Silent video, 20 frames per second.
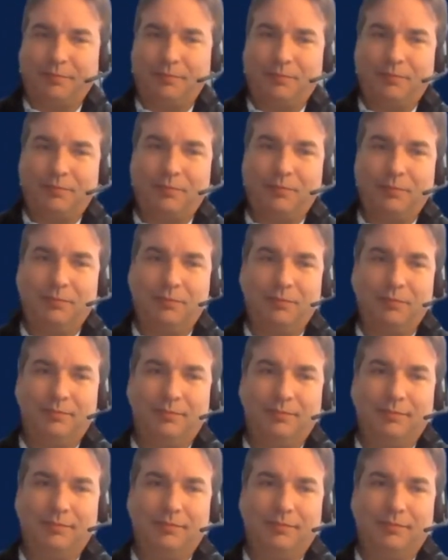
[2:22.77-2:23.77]

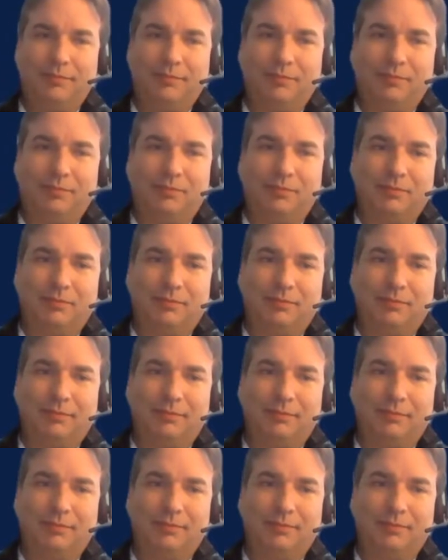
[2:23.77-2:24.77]

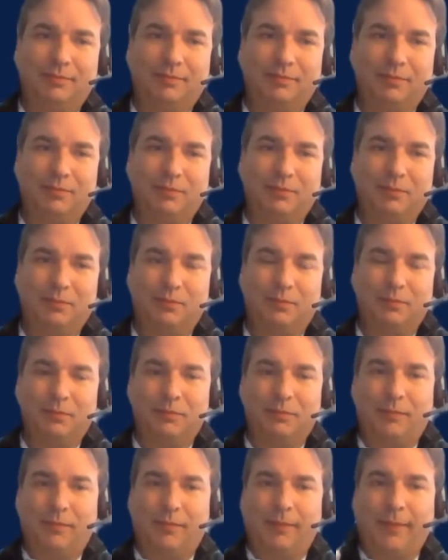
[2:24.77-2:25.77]

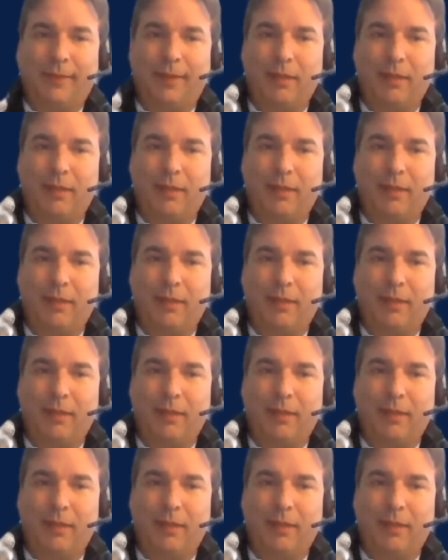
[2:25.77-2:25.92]
The person shown says nothing.